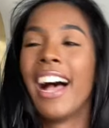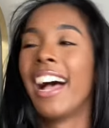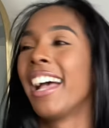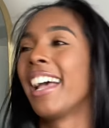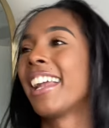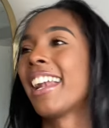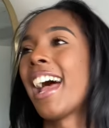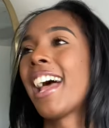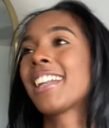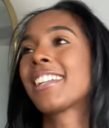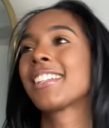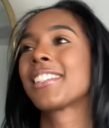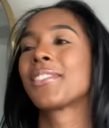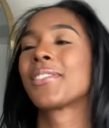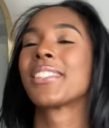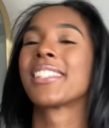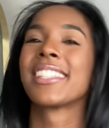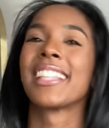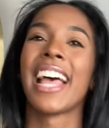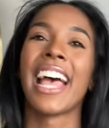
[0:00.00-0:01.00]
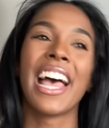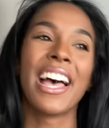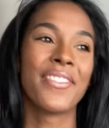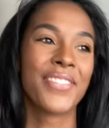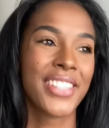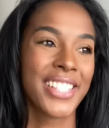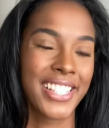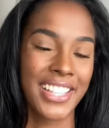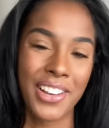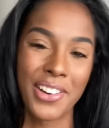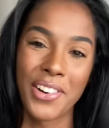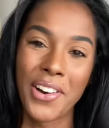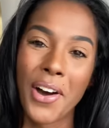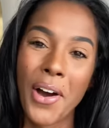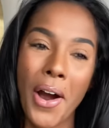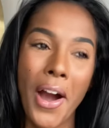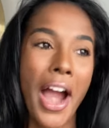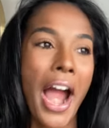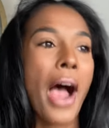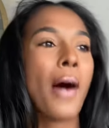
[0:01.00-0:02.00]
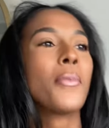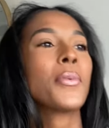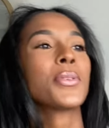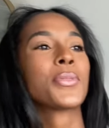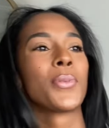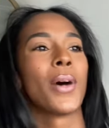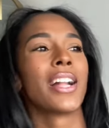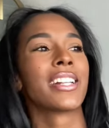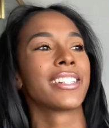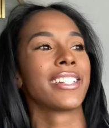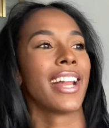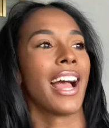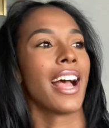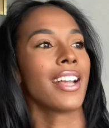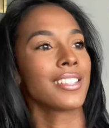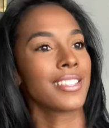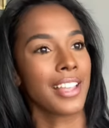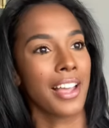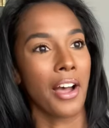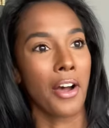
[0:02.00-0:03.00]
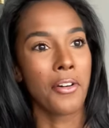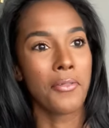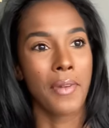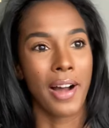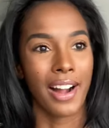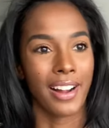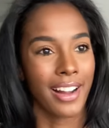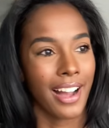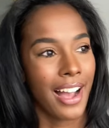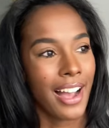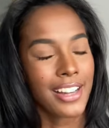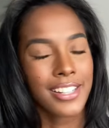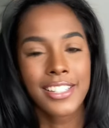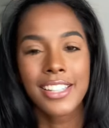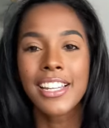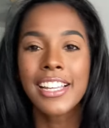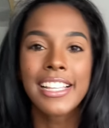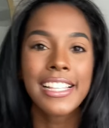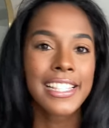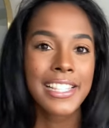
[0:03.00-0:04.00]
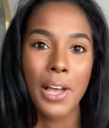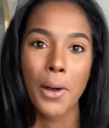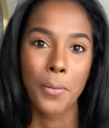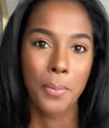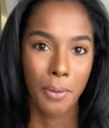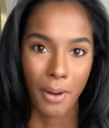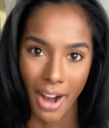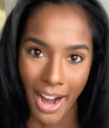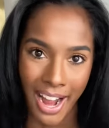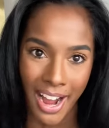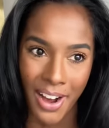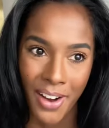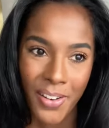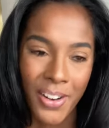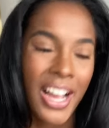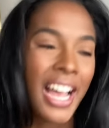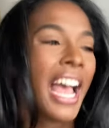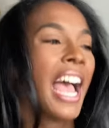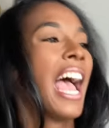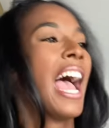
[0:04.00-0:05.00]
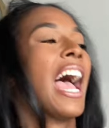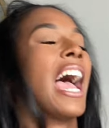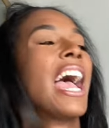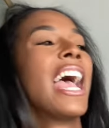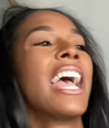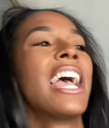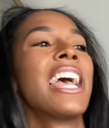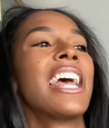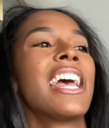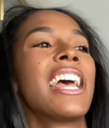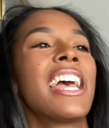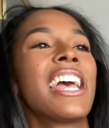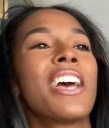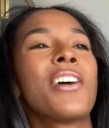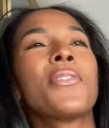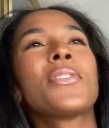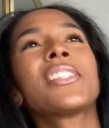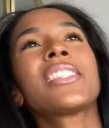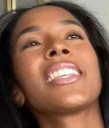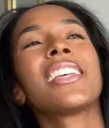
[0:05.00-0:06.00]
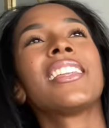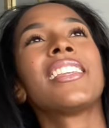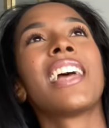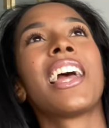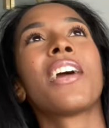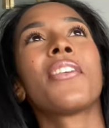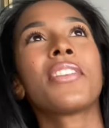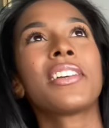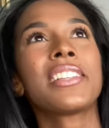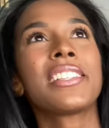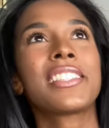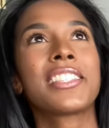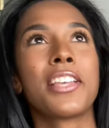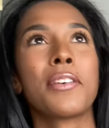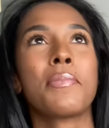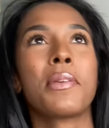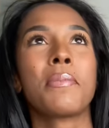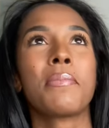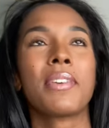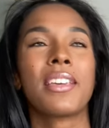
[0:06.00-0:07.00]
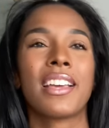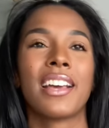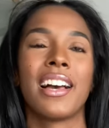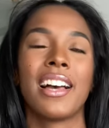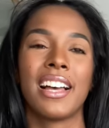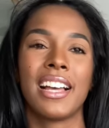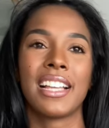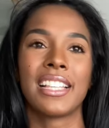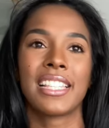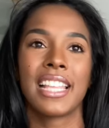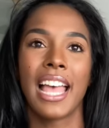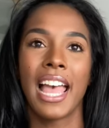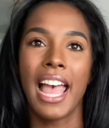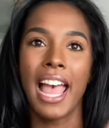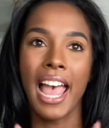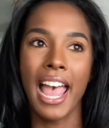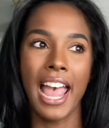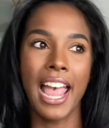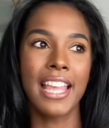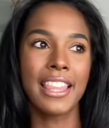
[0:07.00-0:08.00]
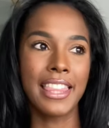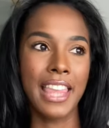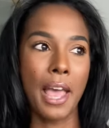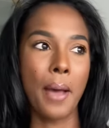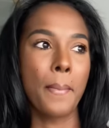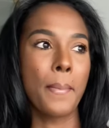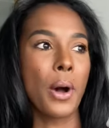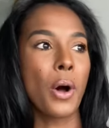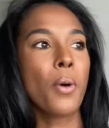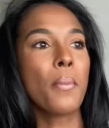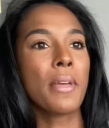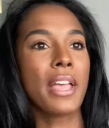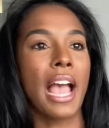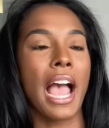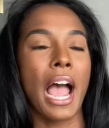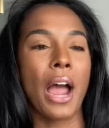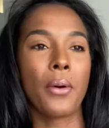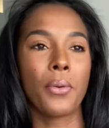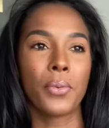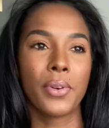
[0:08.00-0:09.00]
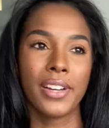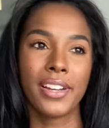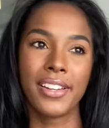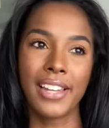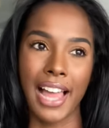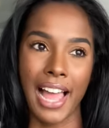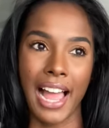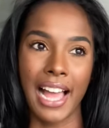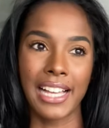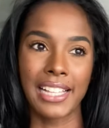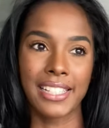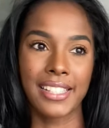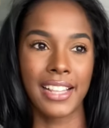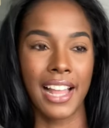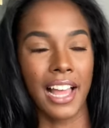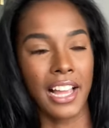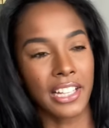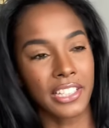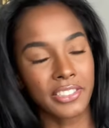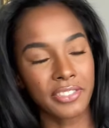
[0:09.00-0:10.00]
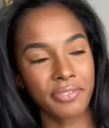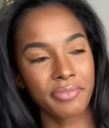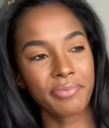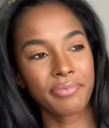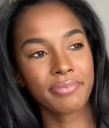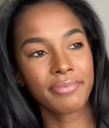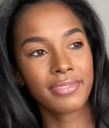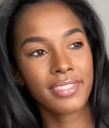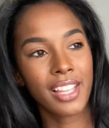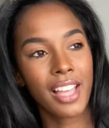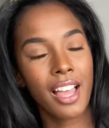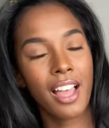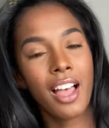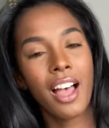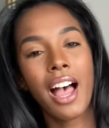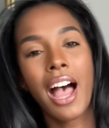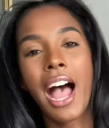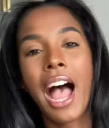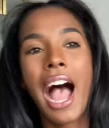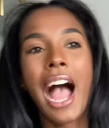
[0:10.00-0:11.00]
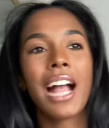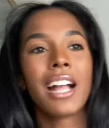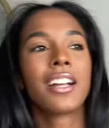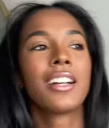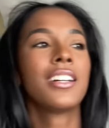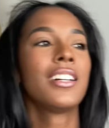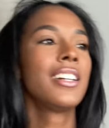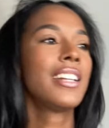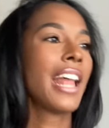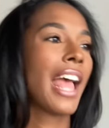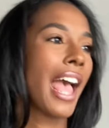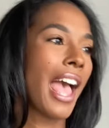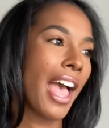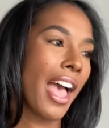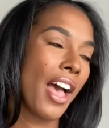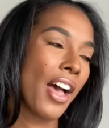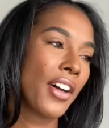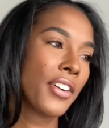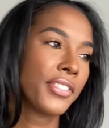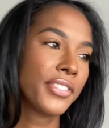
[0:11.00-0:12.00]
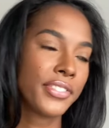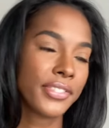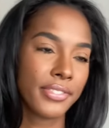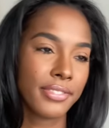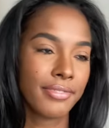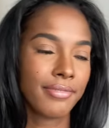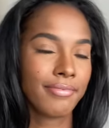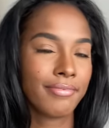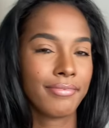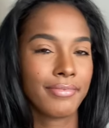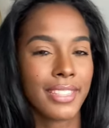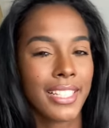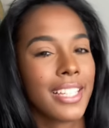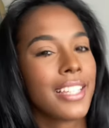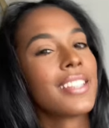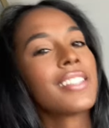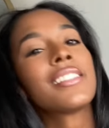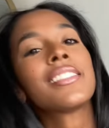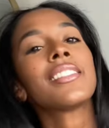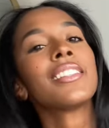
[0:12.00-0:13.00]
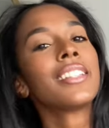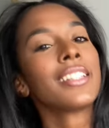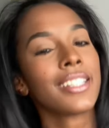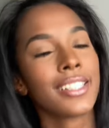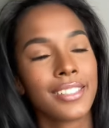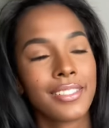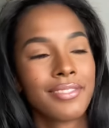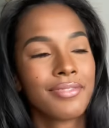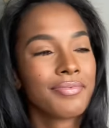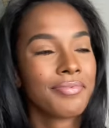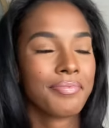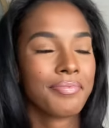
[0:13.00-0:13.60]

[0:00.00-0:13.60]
And I just was laughing so hard. I was watching. I said, oh my gosh, she is so proud. And it was hilarious to me because at that moment, I realized, like, I could have easily